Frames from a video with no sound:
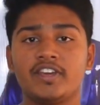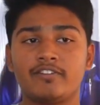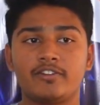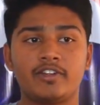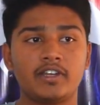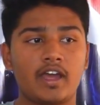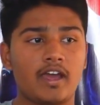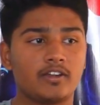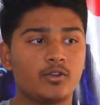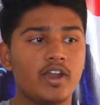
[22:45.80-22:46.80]
everyone.
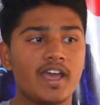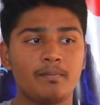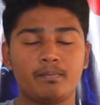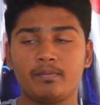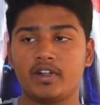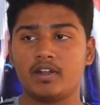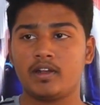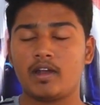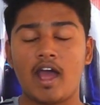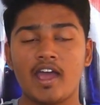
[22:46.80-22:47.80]
Today
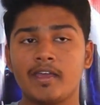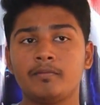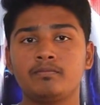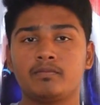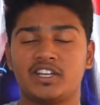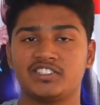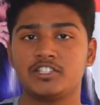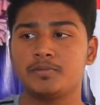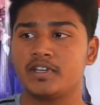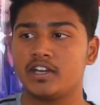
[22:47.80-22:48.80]
I am Master
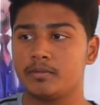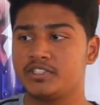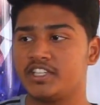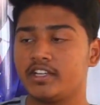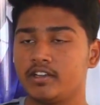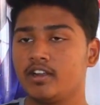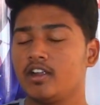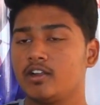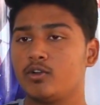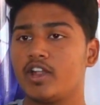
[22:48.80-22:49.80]
Speaker Abhishek.
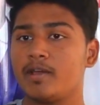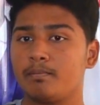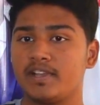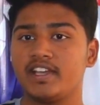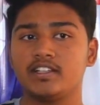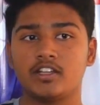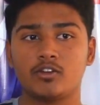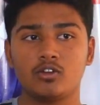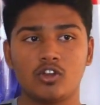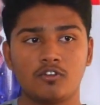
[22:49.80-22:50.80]
Today I am playing the
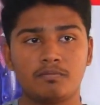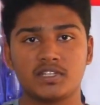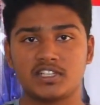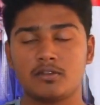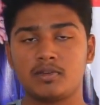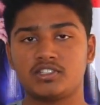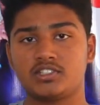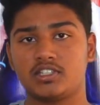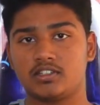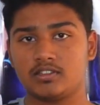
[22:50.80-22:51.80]
role of Puzzle
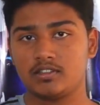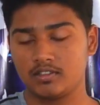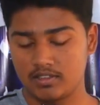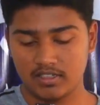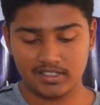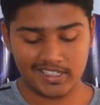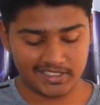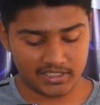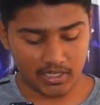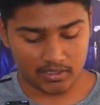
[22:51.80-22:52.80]
Master.
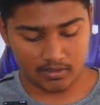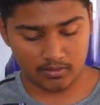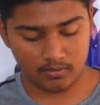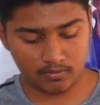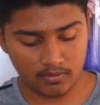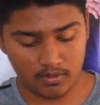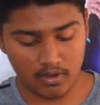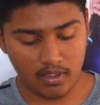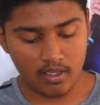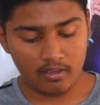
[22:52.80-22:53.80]
Let's start.
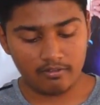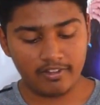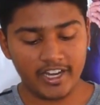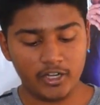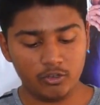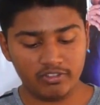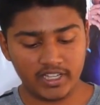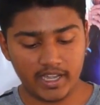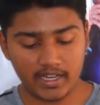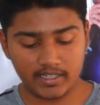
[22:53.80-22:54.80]
Where do we
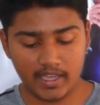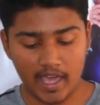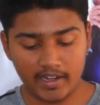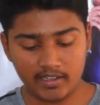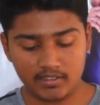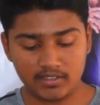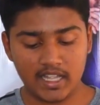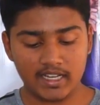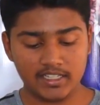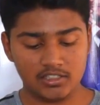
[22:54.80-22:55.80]
get carrot
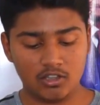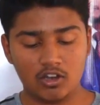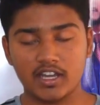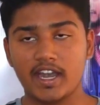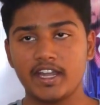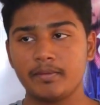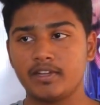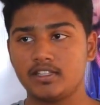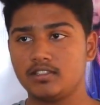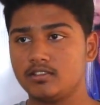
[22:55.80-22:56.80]
that is not edible?